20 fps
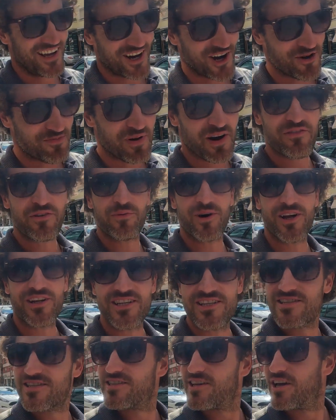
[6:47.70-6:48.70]
hope
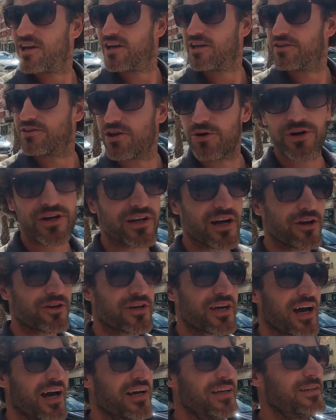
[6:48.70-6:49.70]
everyone is doing
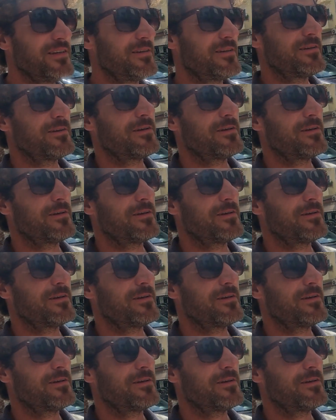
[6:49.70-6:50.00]
okay.